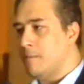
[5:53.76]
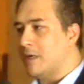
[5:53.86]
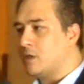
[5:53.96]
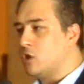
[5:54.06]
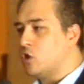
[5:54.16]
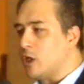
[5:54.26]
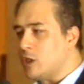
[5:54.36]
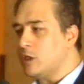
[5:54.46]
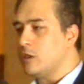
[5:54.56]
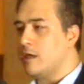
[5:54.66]
But
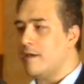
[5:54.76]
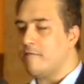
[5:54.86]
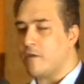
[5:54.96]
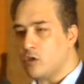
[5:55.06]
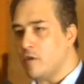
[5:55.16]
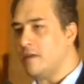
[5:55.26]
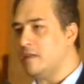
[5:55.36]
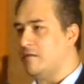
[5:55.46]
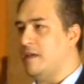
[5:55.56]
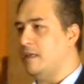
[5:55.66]
just in front of
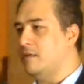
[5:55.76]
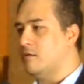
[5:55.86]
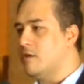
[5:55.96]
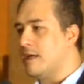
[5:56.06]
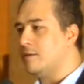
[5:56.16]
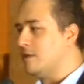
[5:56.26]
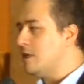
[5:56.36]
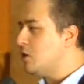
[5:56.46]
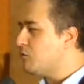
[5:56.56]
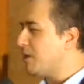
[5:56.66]
his feet, you can
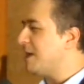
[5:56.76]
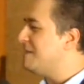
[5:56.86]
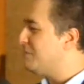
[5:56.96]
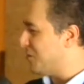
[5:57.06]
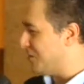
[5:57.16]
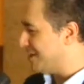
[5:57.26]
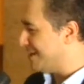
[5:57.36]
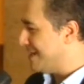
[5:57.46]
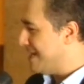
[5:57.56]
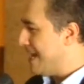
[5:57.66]
see the rukhid
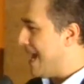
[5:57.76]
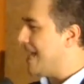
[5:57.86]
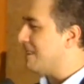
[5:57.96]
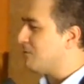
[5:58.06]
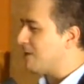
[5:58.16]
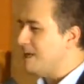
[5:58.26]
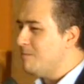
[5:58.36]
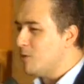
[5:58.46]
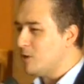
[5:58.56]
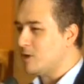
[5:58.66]
birds, and the
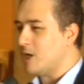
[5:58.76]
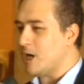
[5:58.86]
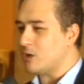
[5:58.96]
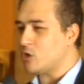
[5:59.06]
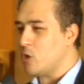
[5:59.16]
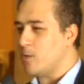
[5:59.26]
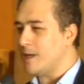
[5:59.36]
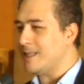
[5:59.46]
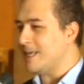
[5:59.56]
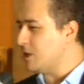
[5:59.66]
rukhid birds are
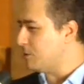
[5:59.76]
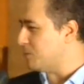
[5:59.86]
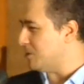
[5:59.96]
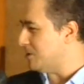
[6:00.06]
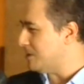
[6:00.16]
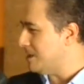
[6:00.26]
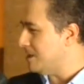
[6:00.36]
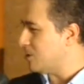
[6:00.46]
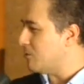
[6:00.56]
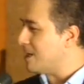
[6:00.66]
showing the Egyptians.
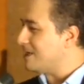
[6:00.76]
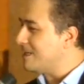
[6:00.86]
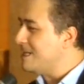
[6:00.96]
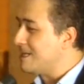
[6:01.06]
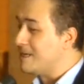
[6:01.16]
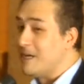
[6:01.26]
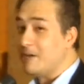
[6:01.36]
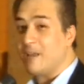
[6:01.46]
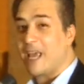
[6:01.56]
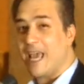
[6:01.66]
So you can see that
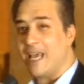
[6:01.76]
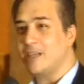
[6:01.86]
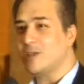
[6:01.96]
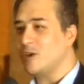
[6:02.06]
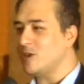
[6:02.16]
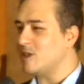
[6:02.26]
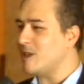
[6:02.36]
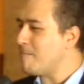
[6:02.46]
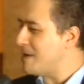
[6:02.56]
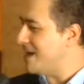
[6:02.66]
here the king is not
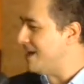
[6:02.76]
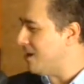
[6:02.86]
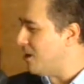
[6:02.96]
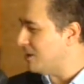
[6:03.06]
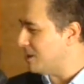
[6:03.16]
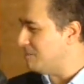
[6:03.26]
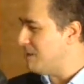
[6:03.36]
stepping on his